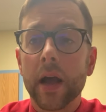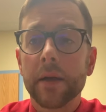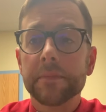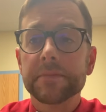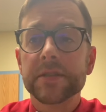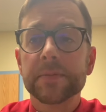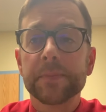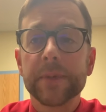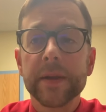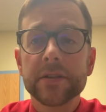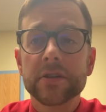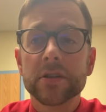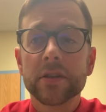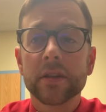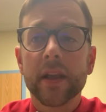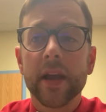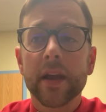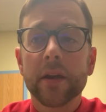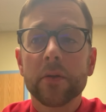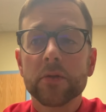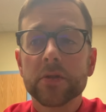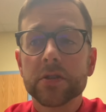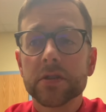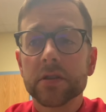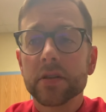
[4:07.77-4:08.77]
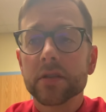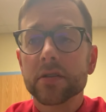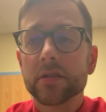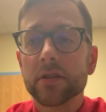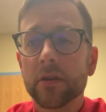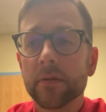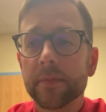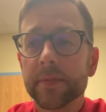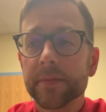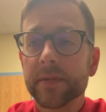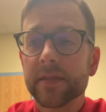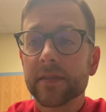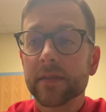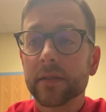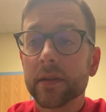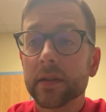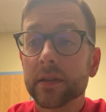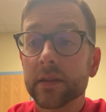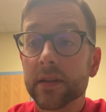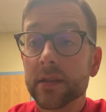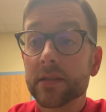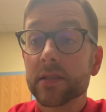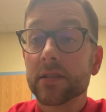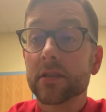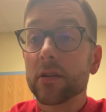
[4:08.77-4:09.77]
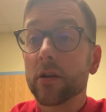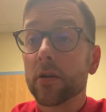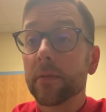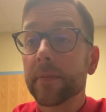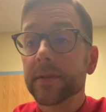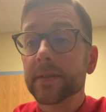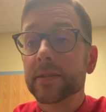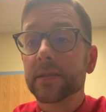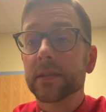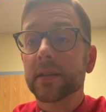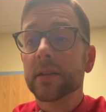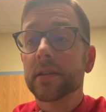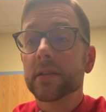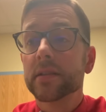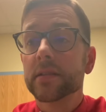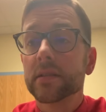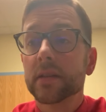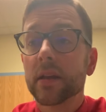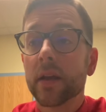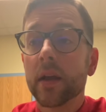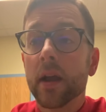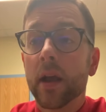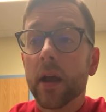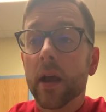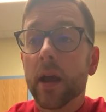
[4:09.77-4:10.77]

speech and language disturbances,